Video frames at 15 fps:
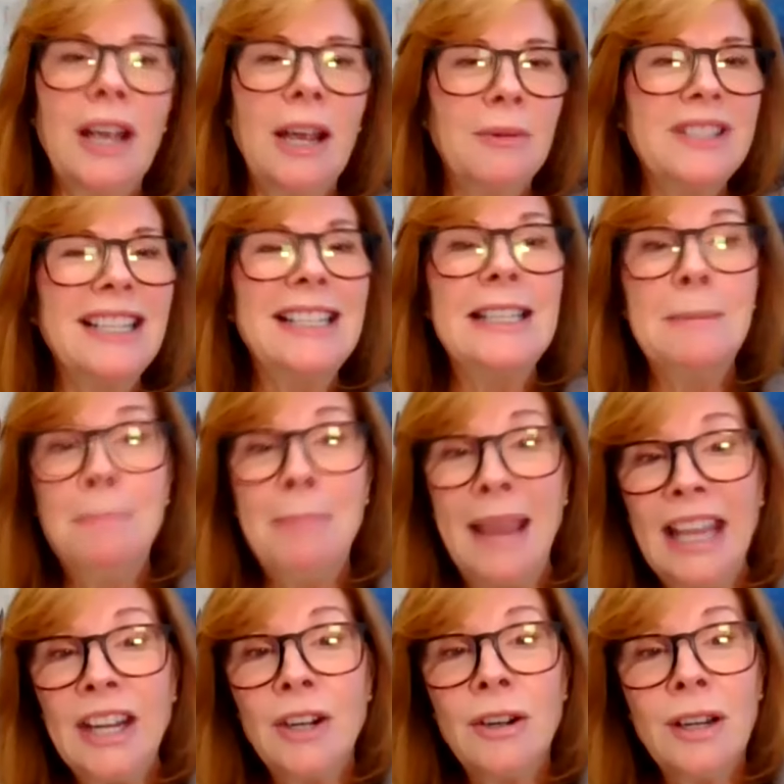I was a
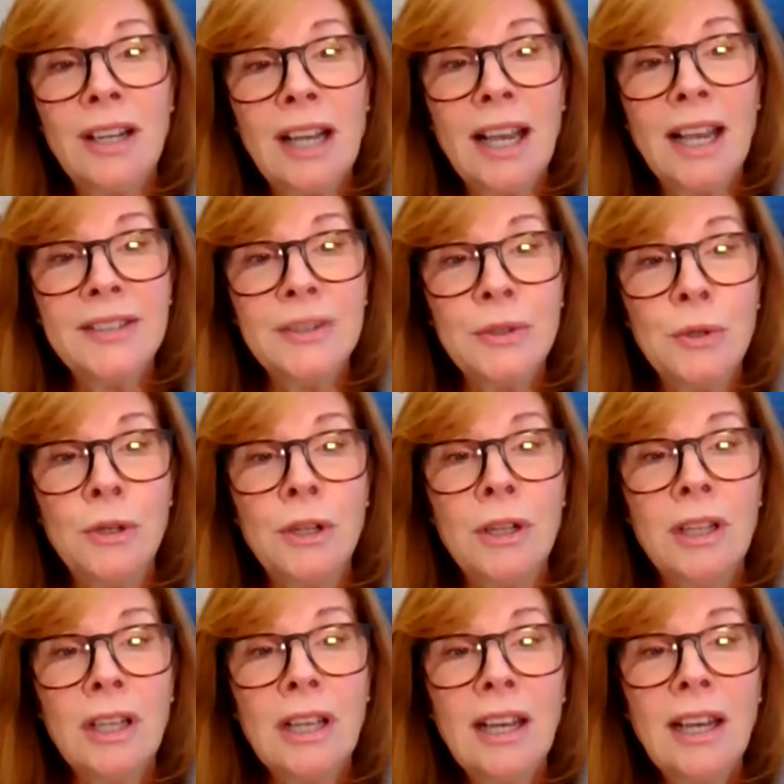debater in high school.